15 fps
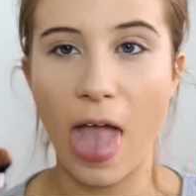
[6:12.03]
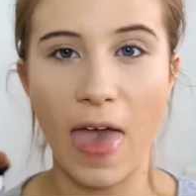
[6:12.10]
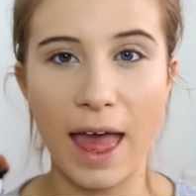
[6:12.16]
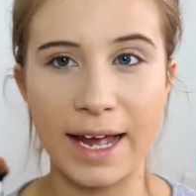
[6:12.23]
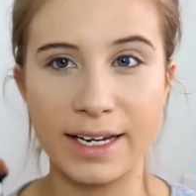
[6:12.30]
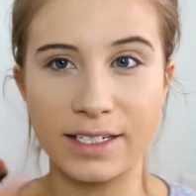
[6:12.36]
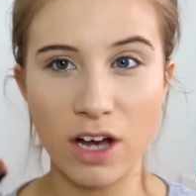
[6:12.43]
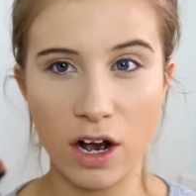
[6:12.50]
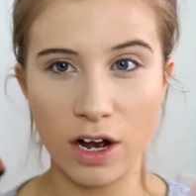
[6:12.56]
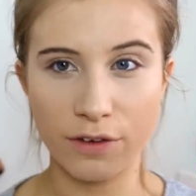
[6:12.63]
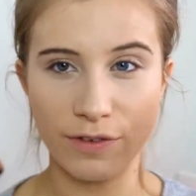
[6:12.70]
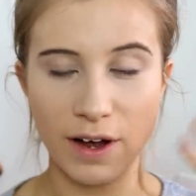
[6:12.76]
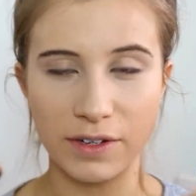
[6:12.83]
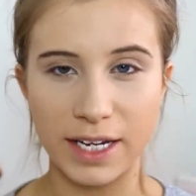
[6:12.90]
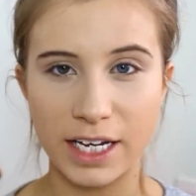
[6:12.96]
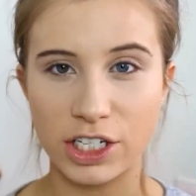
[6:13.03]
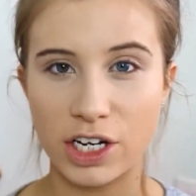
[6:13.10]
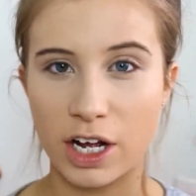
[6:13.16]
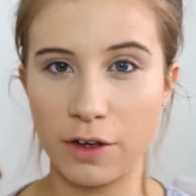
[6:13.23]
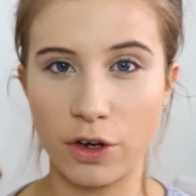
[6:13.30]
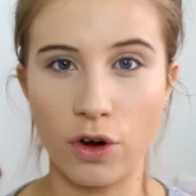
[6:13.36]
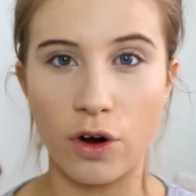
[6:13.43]
a darker foundation.
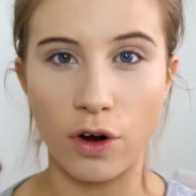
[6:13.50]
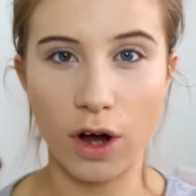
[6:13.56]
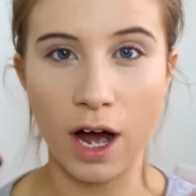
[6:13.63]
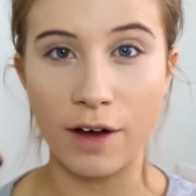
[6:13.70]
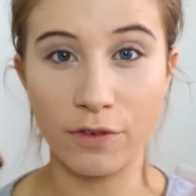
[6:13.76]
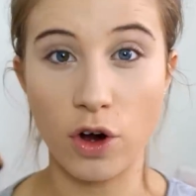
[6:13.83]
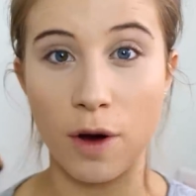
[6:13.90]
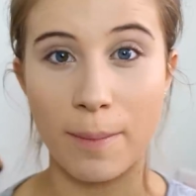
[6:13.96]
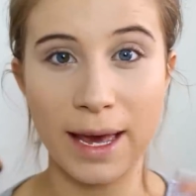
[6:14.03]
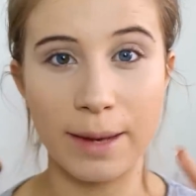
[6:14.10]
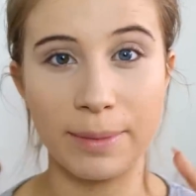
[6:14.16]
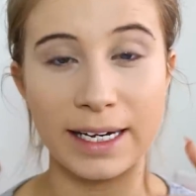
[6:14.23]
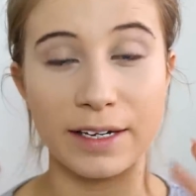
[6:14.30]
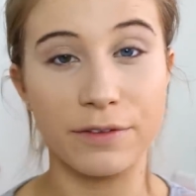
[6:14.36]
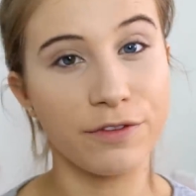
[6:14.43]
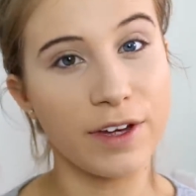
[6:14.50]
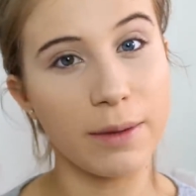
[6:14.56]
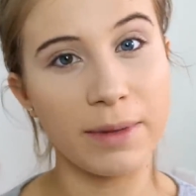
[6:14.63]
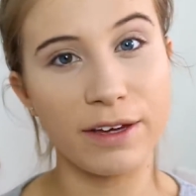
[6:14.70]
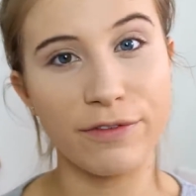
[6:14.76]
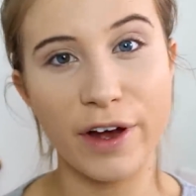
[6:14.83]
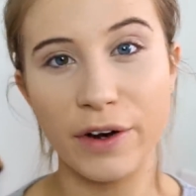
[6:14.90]
I've got a Maybelline Fit
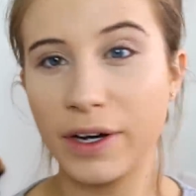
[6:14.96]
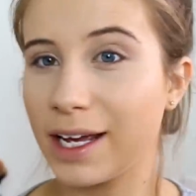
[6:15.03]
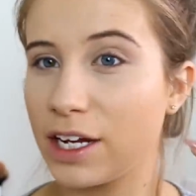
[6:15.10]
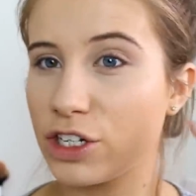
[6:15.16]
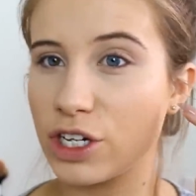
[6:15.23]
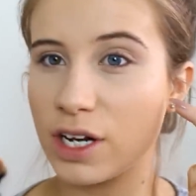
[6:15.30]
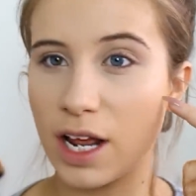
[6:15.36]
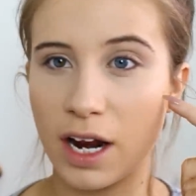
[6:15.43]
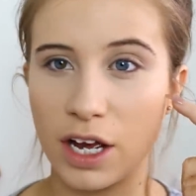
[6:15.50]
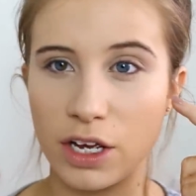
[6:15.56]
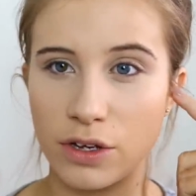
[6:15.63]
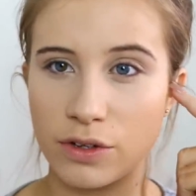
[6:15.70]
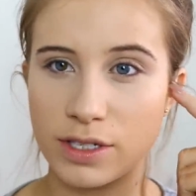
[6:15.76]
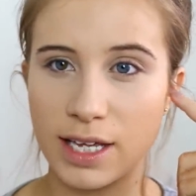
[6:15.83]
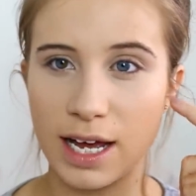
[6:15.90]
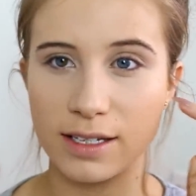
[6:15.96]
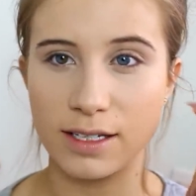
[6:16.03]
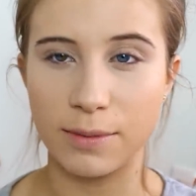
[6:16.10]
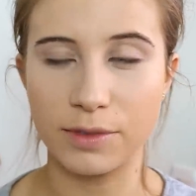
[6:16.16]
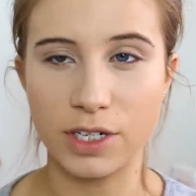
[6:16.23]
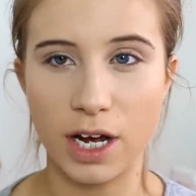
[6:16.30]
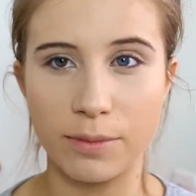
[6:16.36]
Me foundation, and I use that
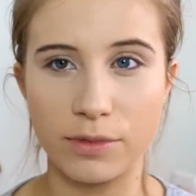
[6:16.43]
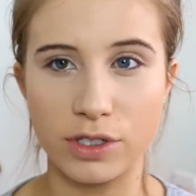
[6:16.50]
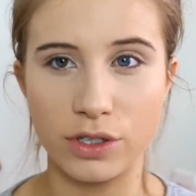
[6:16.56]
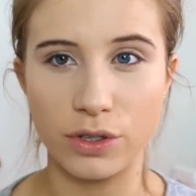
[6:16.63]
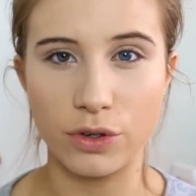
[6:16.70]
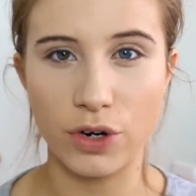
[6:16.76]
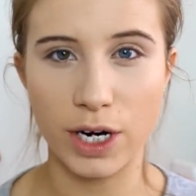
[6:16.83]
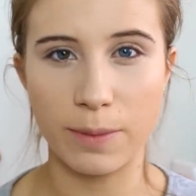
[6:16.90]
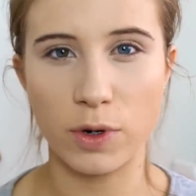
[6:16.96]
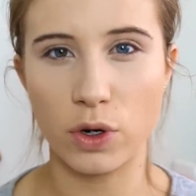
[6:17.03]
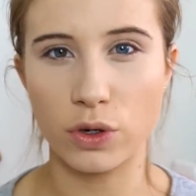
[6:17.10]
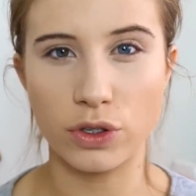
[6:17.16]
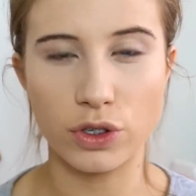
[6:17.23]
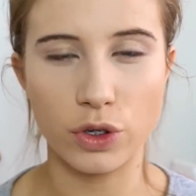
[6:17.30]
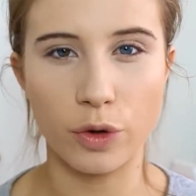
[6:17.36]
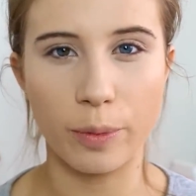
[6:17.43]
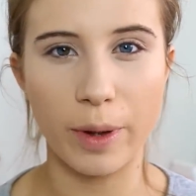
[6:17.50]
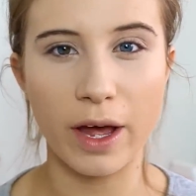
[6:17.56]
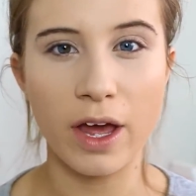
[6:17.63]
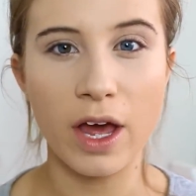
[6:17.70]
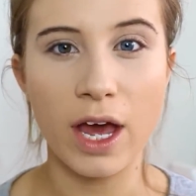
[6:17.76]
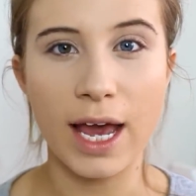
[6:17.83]
sometimes to cream contour.
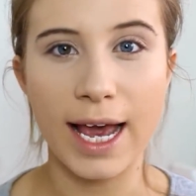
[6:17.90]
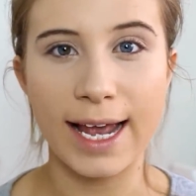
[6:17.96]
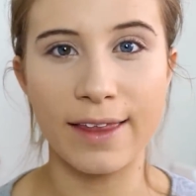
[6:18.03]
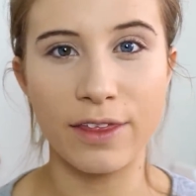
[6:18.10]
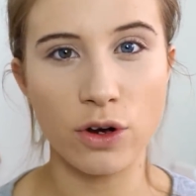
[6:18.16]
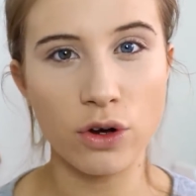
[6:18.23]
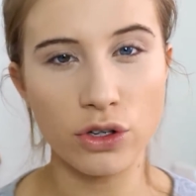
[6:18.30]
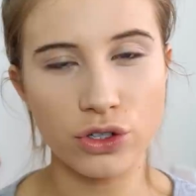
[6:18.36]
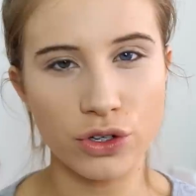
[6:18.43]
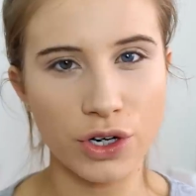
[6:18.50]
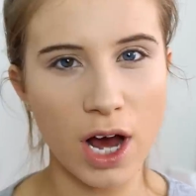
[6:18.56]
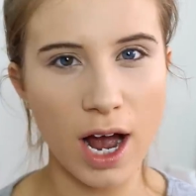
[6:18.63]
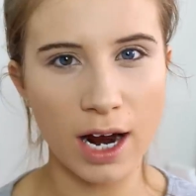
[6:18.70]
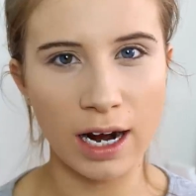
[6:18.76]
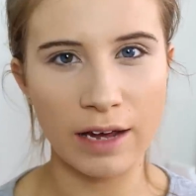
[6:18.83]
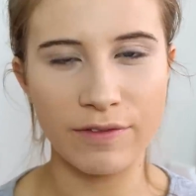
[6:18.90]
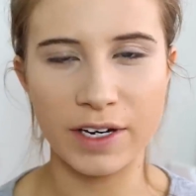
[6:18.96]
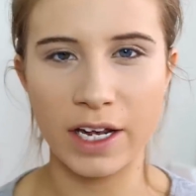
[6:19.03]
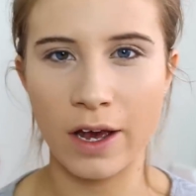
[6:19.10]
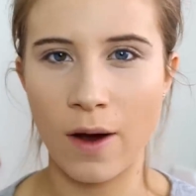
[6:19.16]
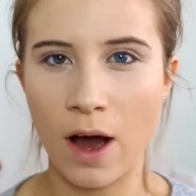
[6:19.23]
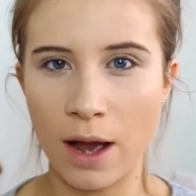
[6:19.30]
But in the contour and highlight
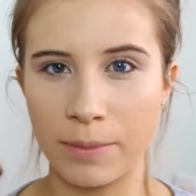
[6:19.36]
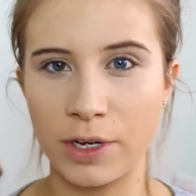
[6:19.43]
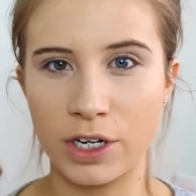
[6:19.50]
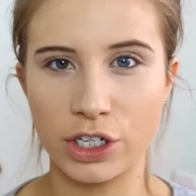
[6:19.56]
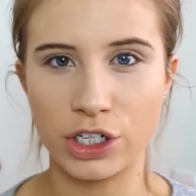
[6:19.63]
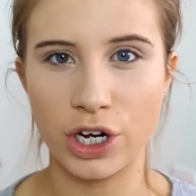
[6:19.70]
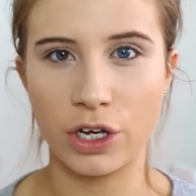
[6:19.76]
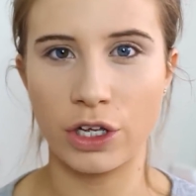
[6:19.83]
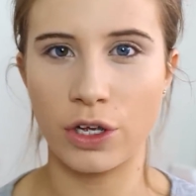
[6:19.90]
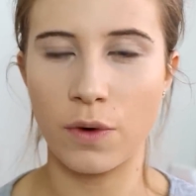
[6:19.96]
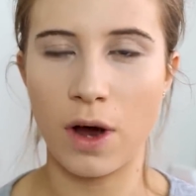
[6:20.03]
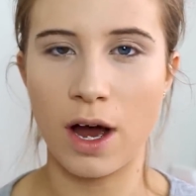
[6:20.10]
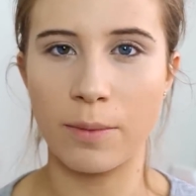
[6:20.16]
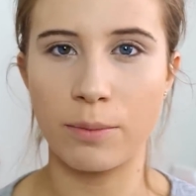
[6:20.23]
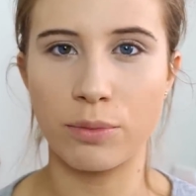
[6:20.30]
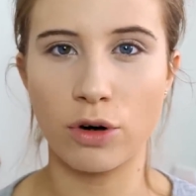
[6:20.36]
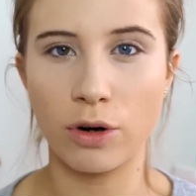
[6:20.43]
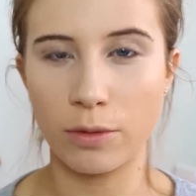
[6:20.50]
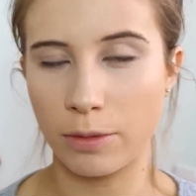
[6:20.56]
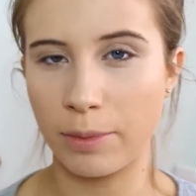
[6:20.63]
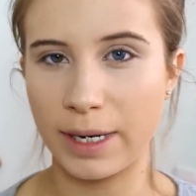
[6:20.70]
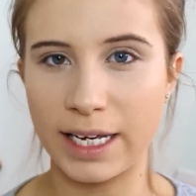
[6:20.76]
video I'm going to show you, I'm
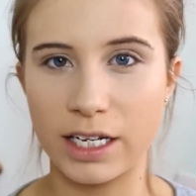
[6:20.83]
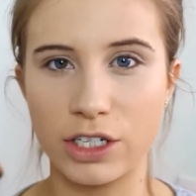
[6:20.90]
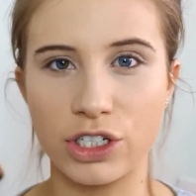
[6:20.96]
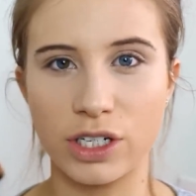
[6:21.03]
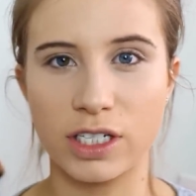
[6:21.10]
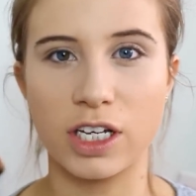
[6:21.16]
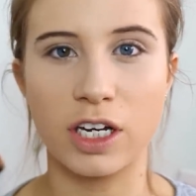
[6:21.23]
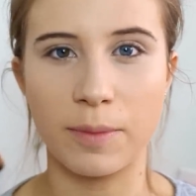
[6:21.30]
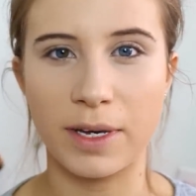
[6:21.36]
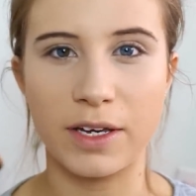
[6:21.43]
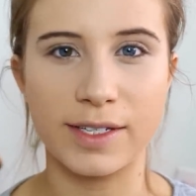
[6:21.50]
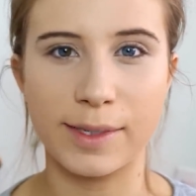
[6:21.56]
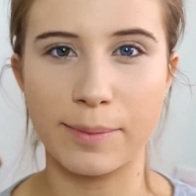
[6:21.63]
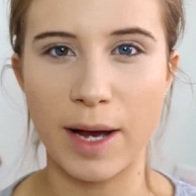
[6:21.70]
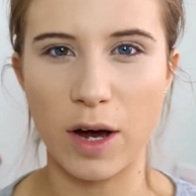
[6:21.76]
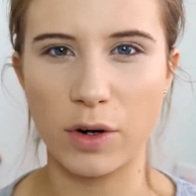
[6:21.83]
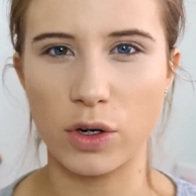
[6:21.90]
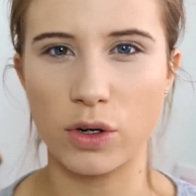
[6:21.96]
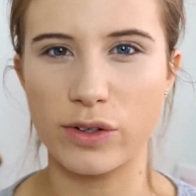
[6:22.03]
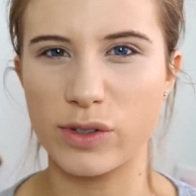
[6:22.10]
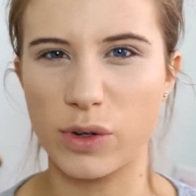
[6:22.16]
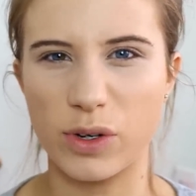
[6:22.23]
probably just going to be using powder
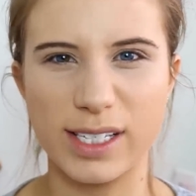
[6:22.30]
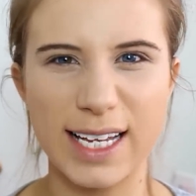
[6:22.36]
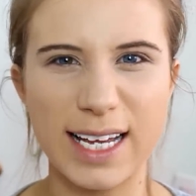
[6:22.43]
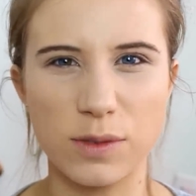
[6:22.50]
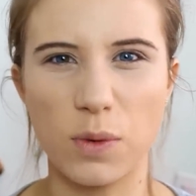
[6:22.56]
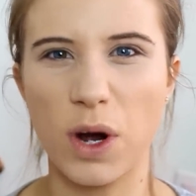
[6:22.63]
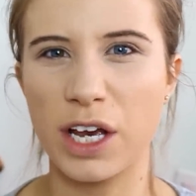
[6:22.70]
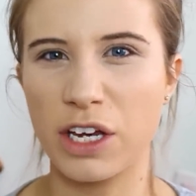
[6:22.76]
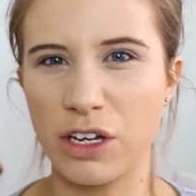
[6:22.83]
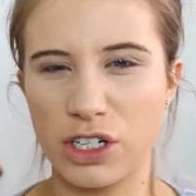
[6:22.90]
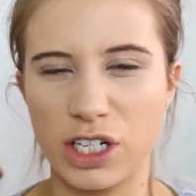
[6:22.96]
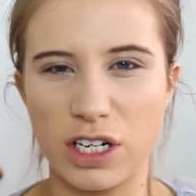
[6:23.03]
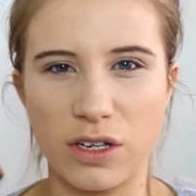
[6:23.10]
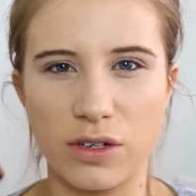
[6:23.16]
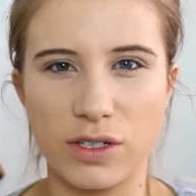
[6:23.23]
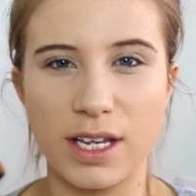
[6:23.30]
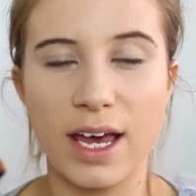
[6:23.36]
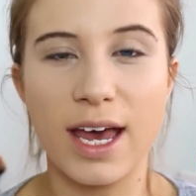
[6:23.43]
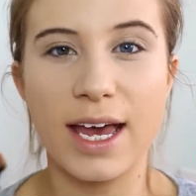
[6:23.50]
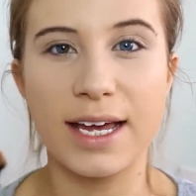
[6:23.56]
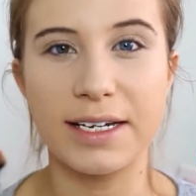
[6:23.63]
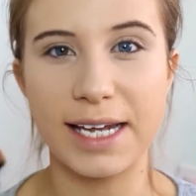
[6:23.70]
contour because that's what I usually use
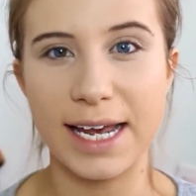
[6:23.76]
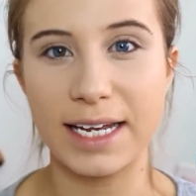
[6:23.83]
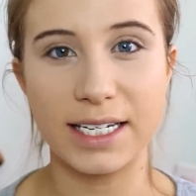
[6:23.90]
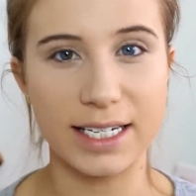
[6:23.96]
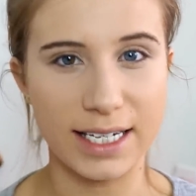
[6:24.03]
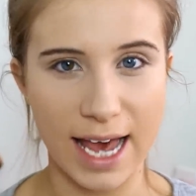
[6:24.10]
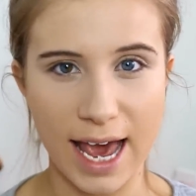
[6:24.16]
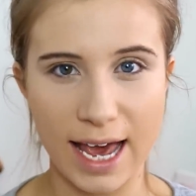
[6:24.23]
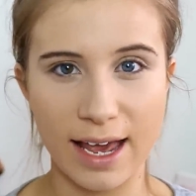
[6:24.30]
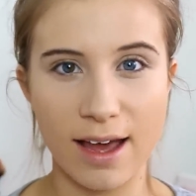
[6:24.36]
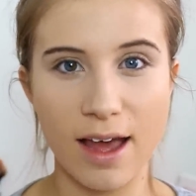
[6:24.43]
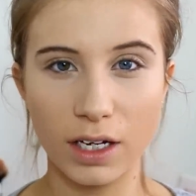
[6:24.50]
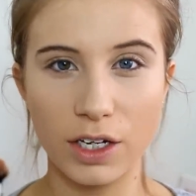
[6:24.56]
day to day.